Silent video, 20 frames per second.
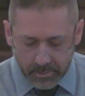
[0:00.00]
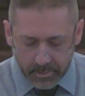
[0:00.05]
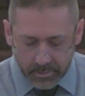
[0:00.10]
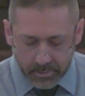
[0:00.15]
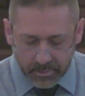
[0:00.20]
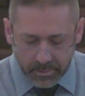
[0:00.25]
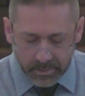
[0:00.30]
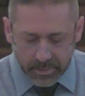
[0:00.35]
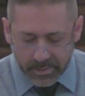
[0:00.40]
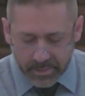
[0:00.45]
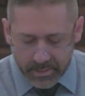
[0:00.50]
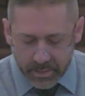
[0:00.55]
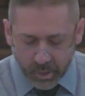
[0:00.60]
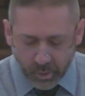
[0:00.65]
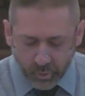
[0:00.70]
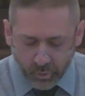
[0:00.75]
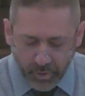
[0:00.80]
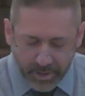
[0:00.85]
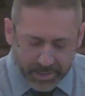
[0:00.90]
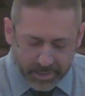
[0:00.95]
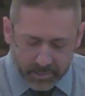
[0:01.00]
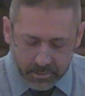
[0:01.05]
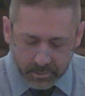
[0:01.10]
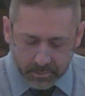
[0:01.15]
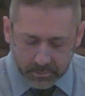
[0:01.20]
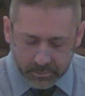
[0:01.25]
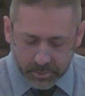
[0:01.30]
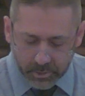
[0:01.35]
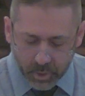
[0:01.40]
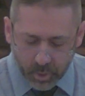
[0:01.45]
it is
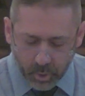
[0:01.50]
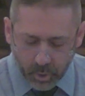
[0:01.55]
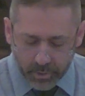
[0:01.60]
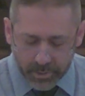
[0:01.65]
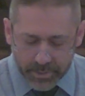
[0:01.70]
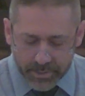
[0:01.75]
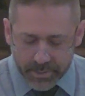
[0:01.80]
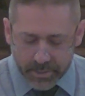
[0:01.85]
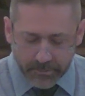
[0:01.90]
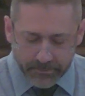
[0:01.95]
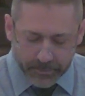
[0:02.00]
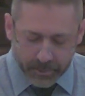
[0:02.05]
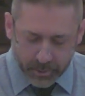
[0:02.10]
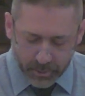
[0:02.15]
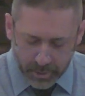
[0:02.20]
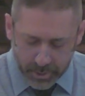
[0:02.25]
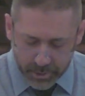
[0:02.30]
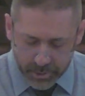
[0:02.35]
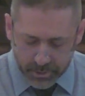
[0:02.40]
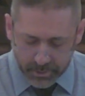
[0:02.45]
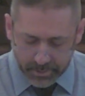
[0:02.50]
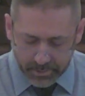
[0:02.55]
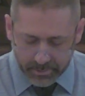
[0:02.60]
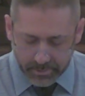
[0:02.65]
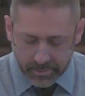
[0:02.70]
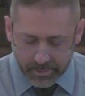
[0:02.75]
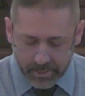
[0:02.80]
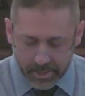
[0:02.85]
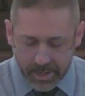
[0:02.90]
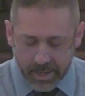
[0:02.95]
heretical to call yourself a
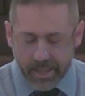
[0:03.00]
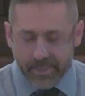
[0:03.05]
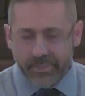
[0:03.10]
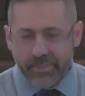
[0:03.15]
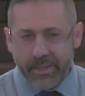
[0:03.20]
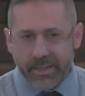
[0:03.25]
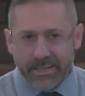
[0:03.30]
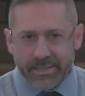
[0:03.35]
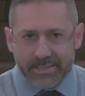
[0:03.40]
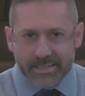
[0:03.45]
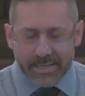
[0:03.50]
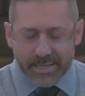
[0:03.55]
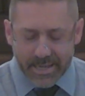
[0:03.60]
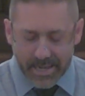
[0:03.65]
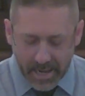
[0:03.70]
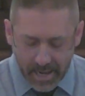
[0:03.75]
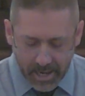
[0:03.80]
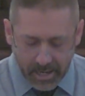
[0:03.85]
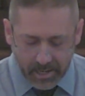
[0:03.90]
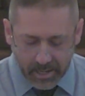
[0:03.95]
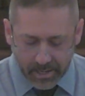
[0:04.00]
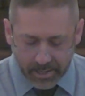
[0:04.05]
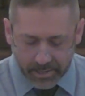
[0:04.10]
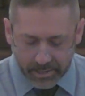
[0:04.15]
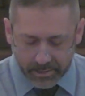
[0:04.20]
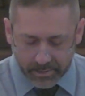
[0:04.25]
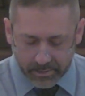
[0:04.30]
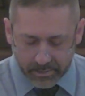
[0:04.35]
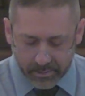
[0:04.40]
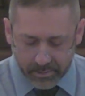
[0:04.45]
Christian and then
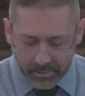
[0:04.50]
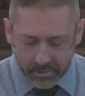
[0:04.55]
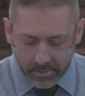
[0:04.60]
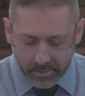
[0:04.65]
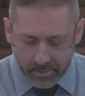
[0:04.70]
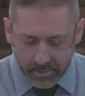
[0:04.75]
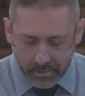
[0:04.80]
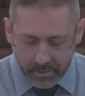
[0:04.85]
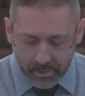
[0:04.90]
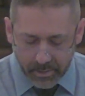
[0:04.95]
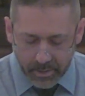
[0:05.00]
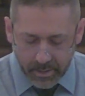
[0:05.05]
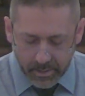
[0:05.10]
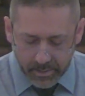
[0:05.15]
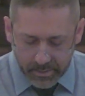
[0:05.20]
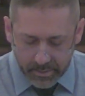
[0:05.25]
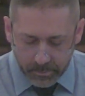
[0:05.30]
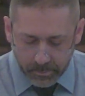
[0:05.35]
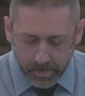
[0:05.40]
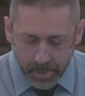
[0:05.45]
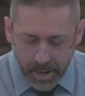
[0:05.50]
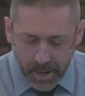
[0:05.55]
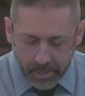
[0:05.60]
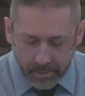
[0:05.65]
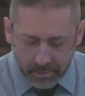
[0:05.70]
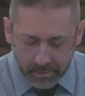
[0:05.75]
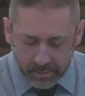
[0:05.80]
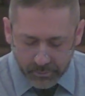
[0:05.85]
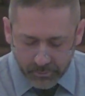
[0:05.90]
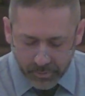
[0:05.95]
deny the
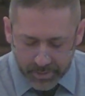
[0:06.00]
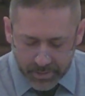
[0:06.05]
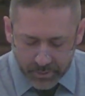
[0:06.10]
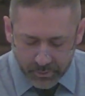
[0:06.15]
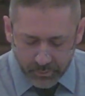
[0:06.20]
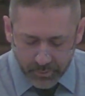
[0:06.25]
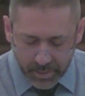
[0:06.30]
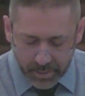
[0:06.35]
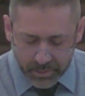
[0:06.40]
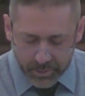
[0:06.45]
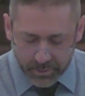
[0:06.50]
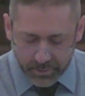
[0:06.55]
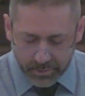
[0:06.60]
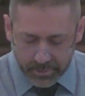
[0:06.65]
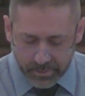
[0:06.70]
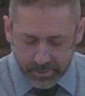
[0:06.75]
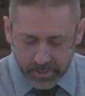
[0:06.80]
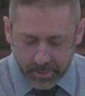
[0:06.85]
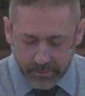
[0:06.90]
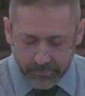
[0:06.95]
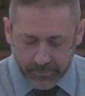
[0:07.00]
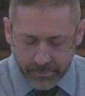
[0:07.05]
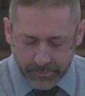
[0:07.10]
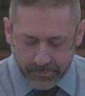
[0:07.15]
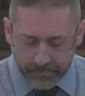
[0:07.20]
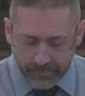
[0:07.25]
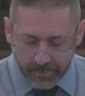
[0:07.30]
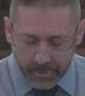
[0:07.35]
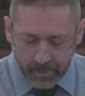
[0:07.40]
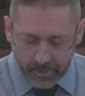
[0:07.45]
bodily resurrection
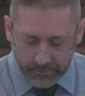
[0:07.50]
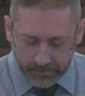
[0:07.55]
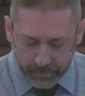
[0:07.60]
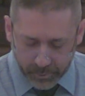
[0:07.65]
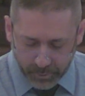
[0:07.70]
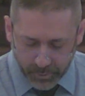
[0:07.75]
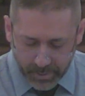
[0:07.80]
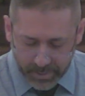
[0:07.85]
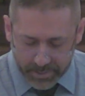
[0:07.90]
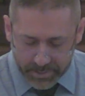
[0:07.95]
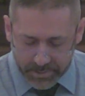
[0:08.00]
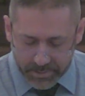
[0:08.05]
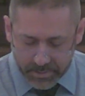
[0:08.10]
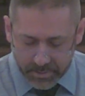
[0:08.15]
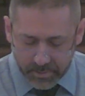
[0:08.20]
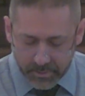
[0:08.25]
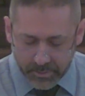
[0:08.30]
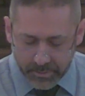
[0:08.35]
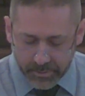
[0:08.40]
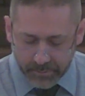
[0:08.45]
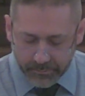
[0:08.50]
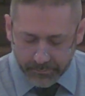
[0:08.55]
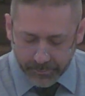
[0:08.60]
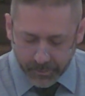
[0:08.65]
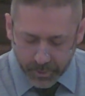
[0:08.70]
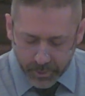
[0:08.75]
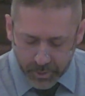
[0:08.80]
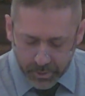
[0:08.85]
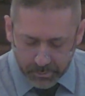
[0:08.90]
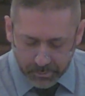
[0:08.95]
of Christ, the
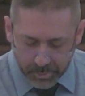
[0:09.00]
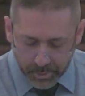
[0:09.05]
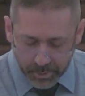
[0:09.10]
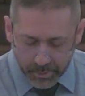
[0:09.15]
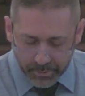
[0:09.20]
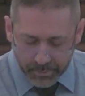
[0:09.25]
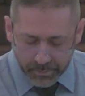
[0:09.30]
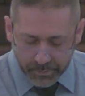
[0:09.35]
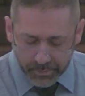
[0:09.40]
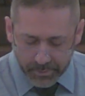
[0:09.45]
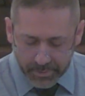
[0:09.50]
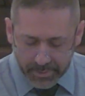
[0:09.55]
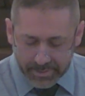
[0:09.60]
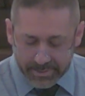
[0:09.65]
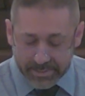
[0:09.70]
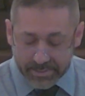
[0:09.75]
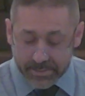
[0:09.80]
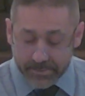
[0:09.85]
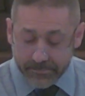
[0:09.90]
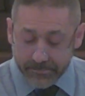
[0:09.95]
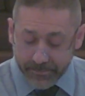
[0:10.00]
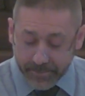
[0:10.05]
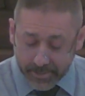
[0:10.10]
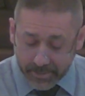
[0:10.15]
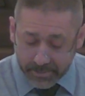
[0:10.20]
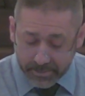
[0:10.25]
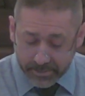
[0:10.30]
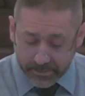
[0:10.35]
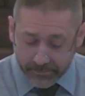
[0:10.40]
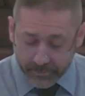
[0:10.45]
virgin birth, the
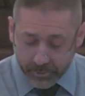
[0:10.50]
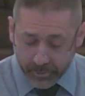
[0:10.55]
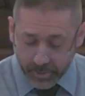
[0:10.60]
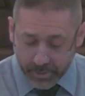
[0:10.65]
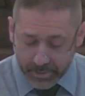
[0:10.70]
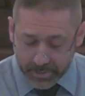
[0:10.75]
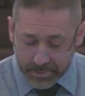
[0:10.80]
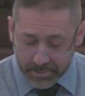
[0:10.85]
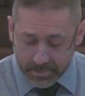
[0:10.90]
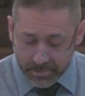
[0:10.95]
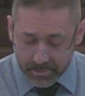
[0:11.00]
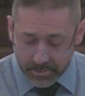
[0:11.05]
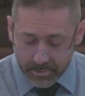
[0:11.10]
divinity of Christ,